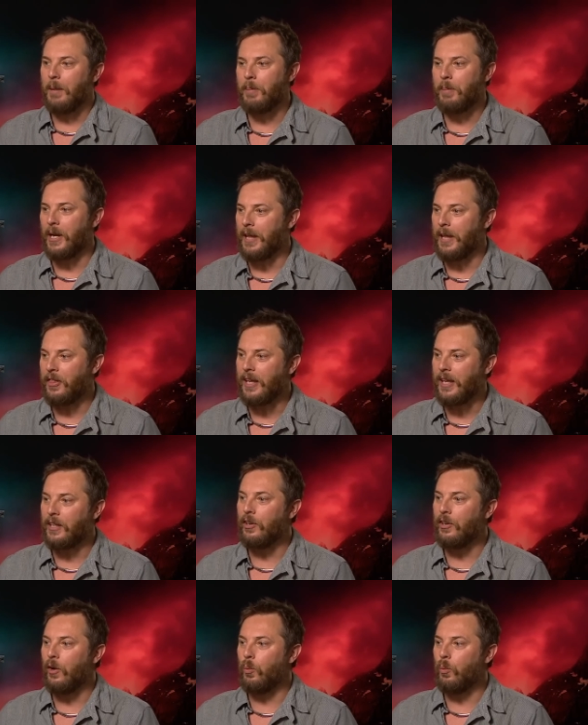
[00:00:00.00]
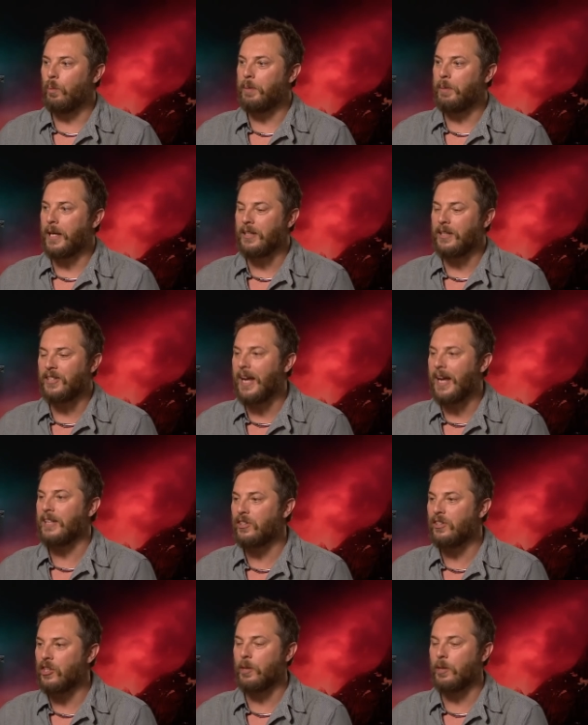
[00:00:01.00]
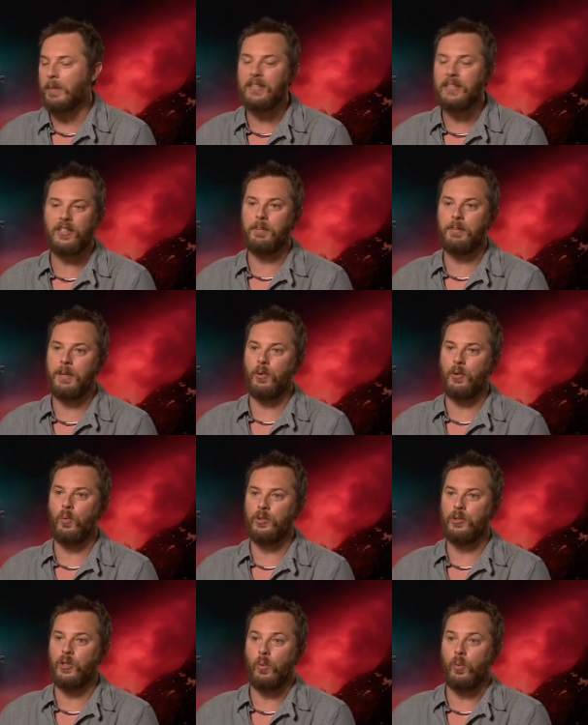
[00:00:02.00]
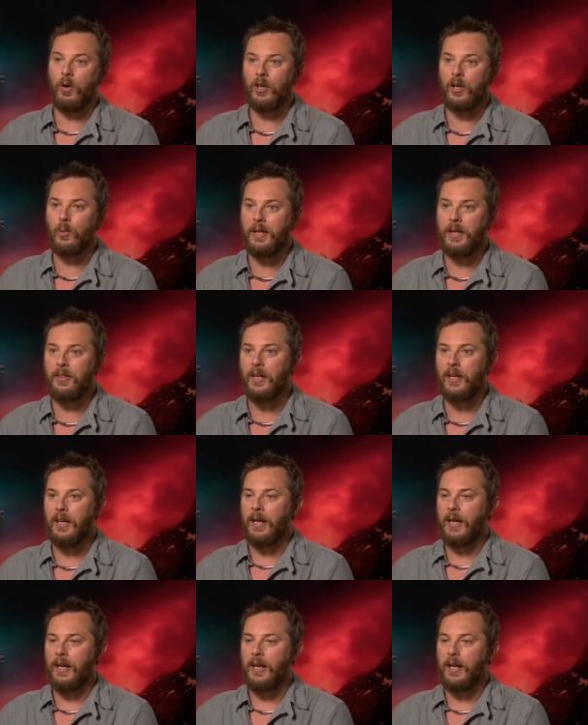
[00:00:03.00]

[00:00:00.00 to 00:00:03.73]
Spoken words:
But I think, you know, because I had such amazing people to work with,